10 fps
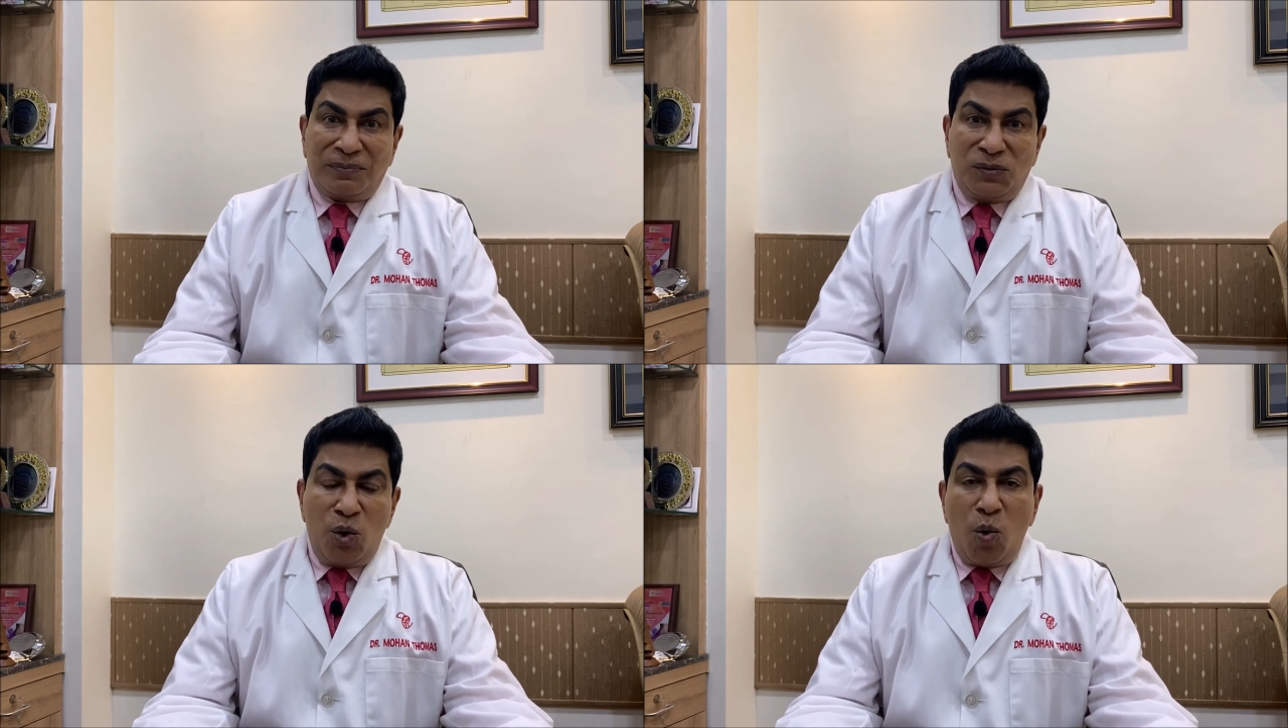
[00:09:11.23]

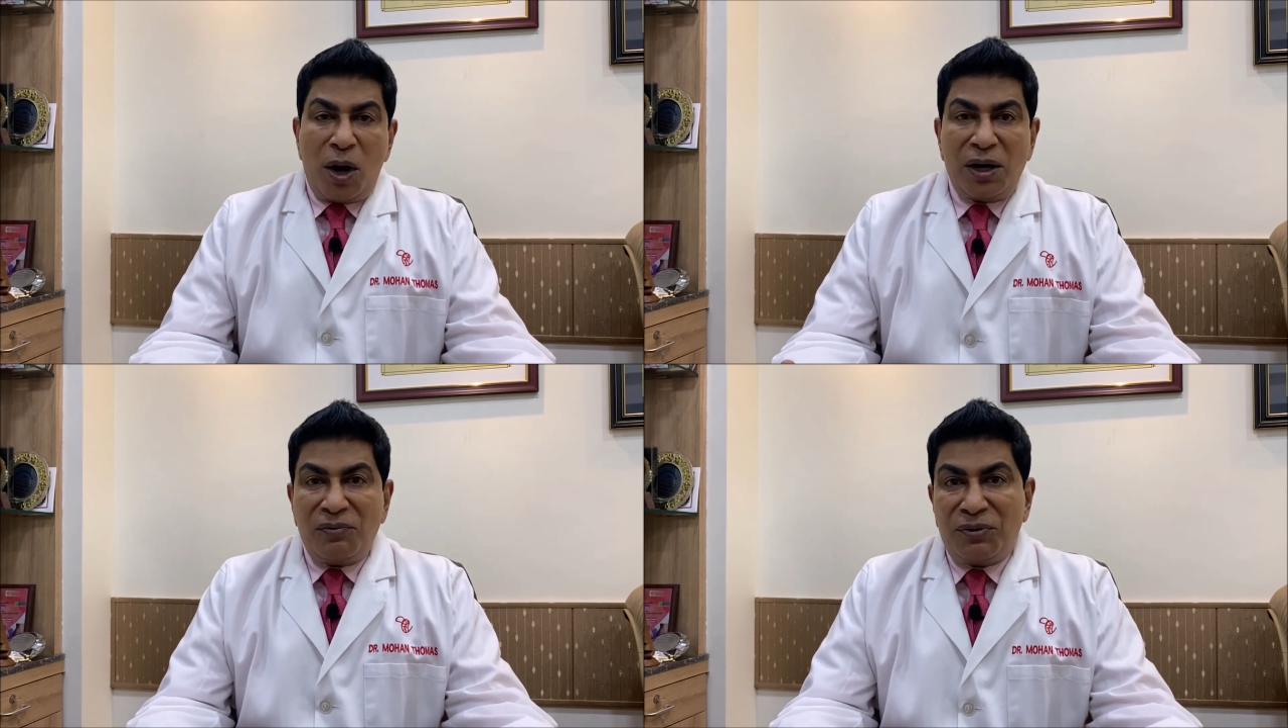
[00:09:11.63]
You
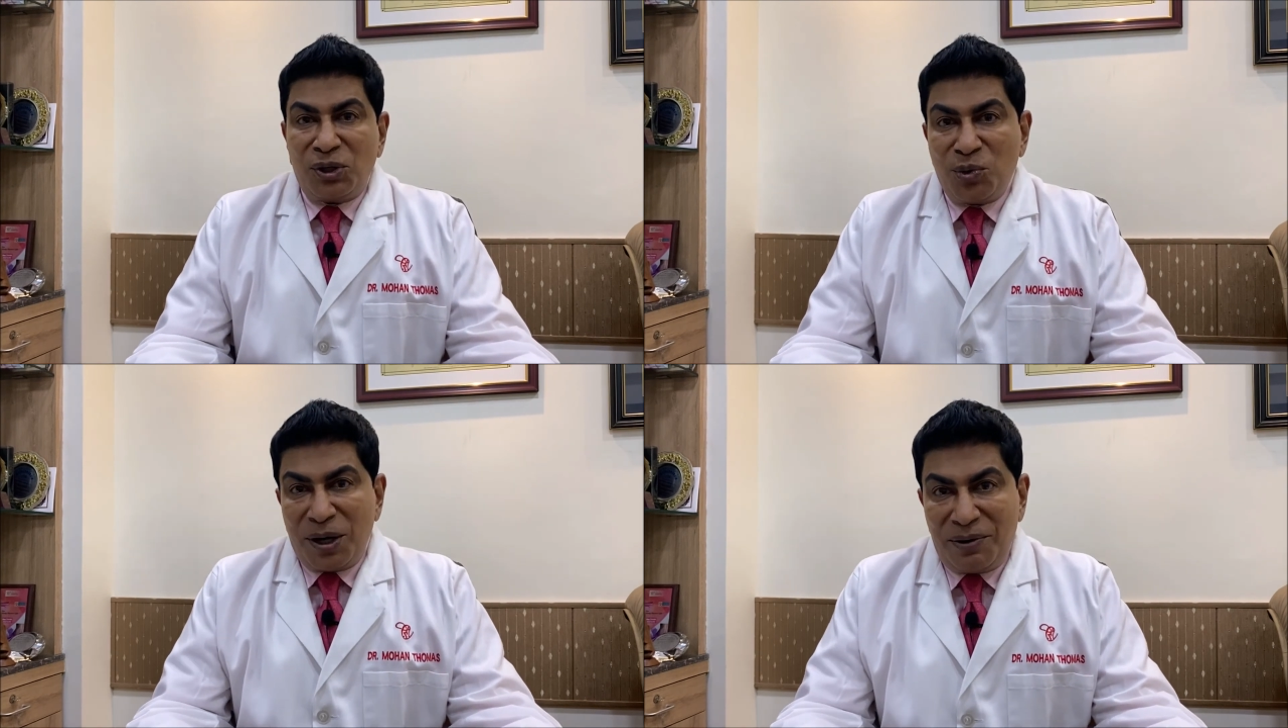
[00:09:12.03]
want it for
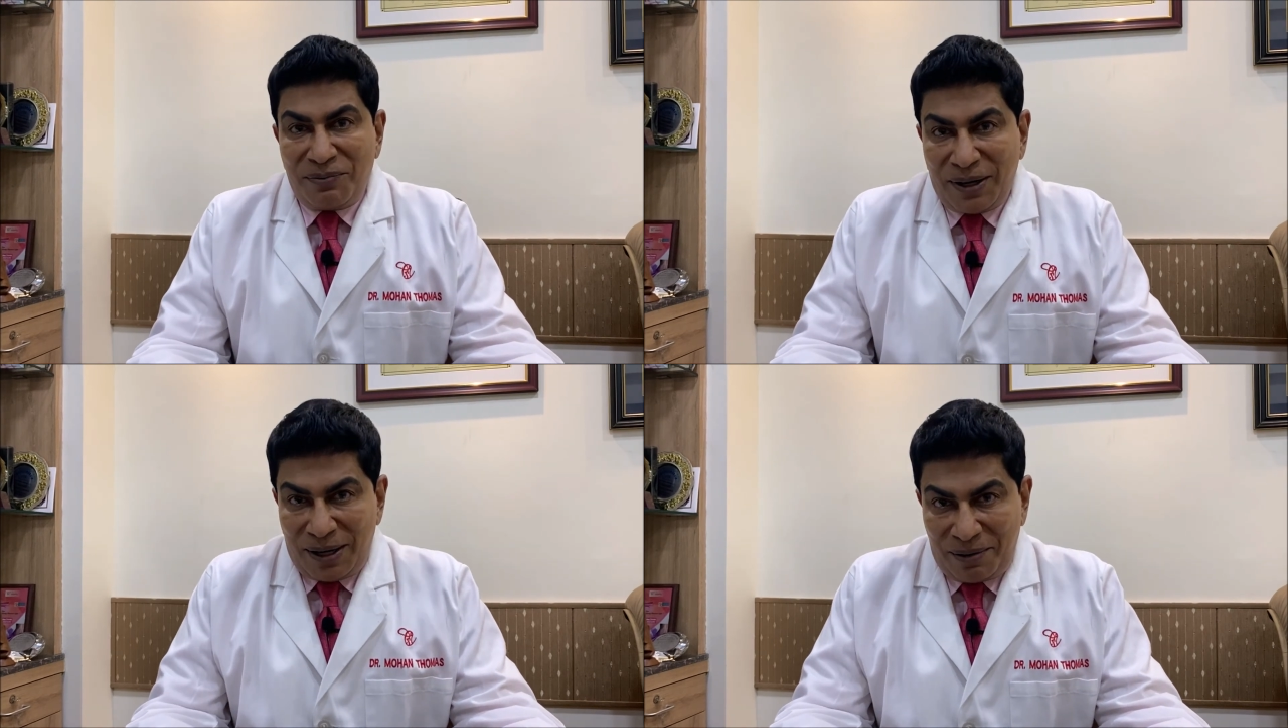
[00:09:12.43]

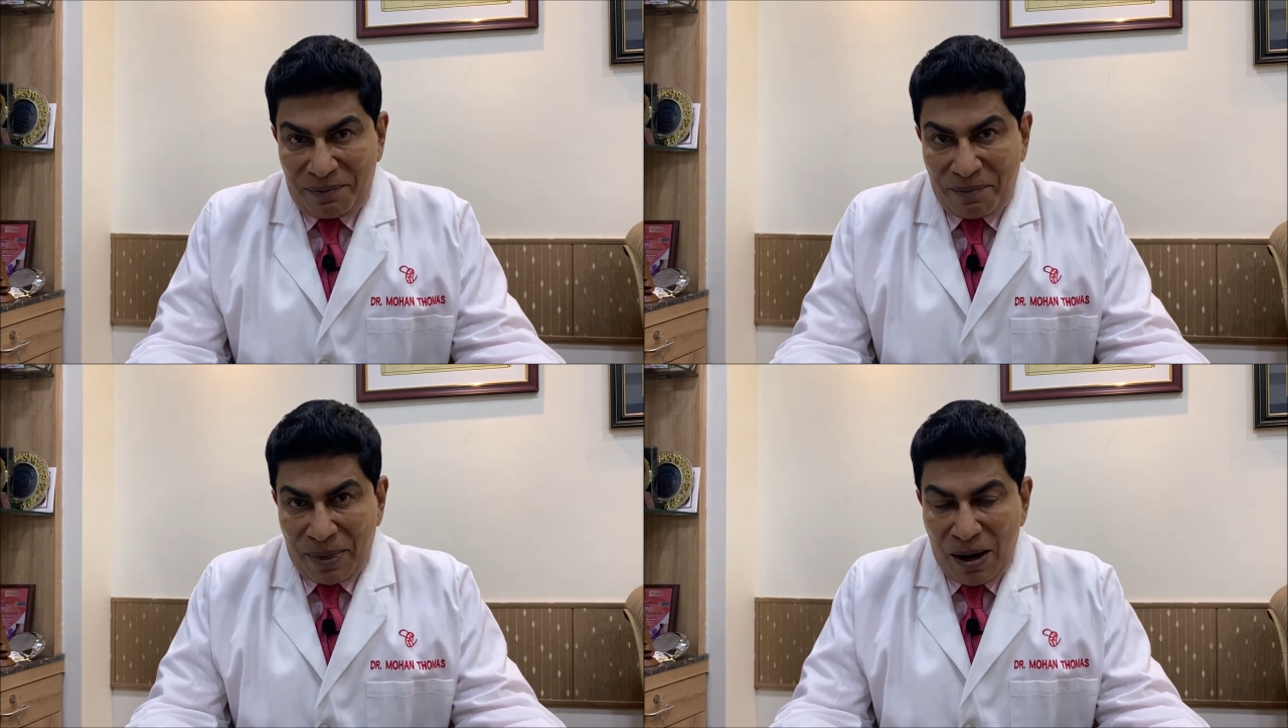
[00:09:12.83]
25.
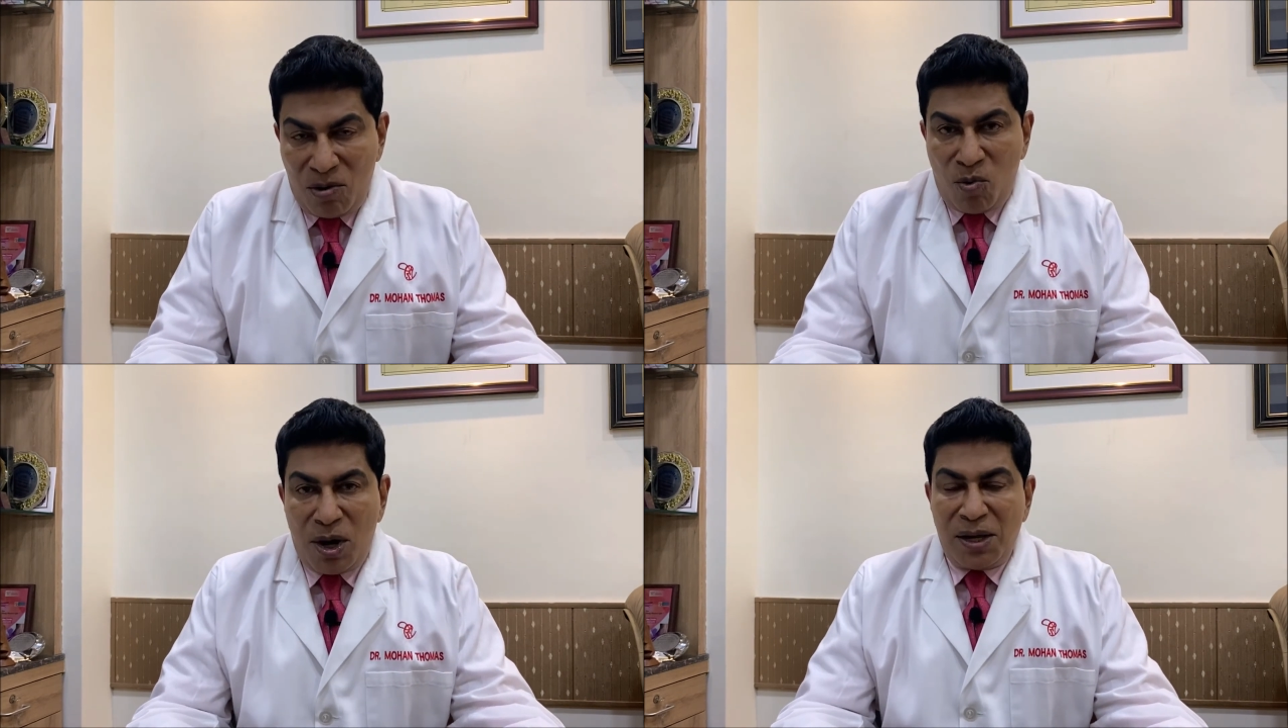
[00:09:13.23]

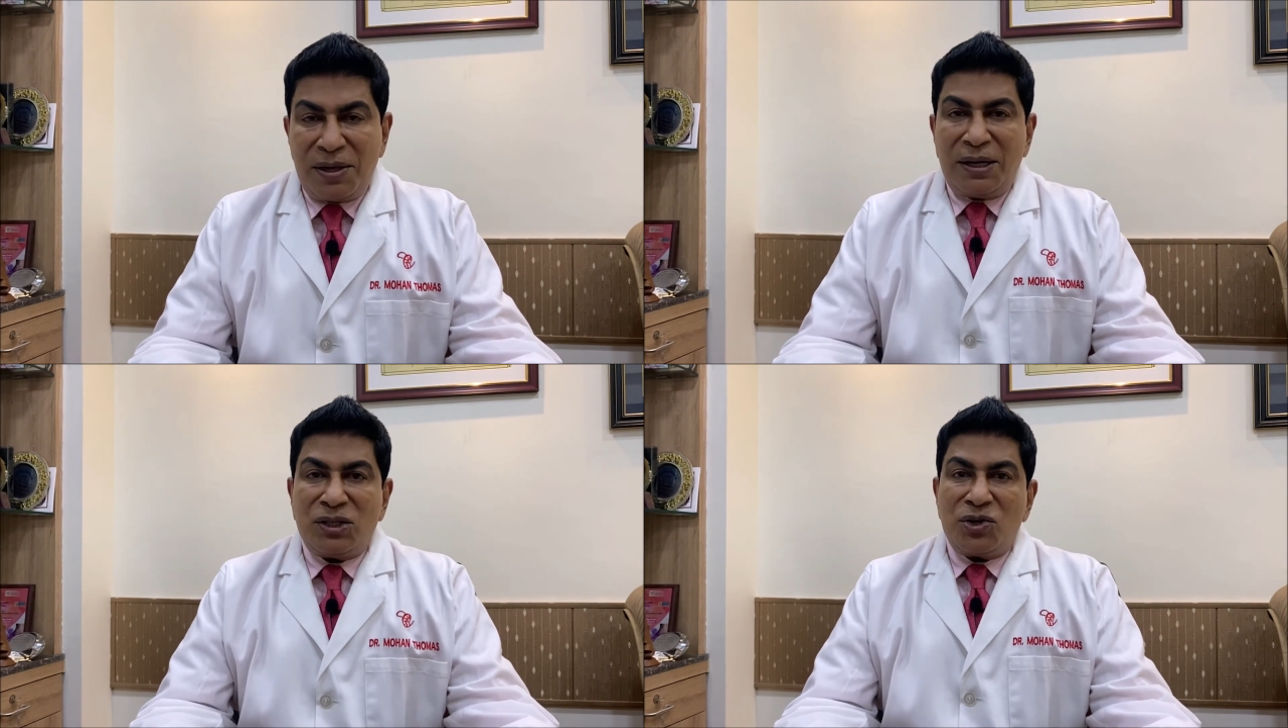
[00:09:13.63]
What do you
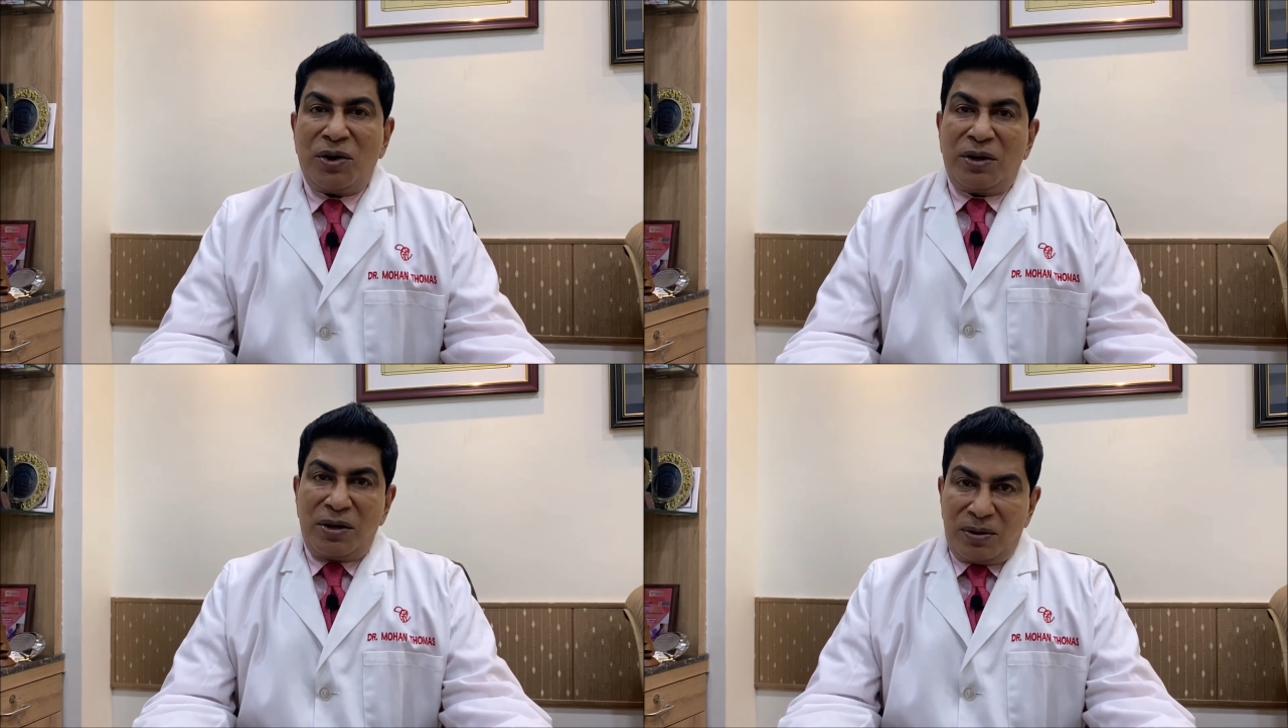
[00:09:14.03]
think he's
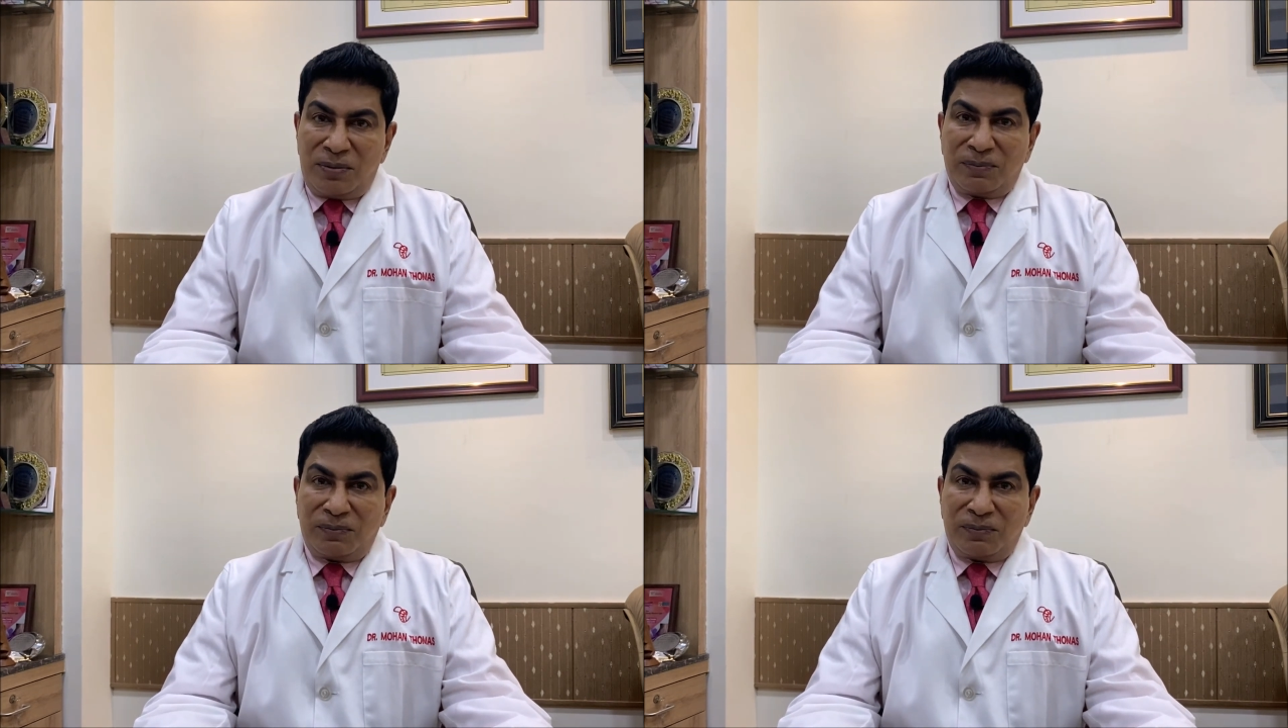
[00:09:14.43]
going to do?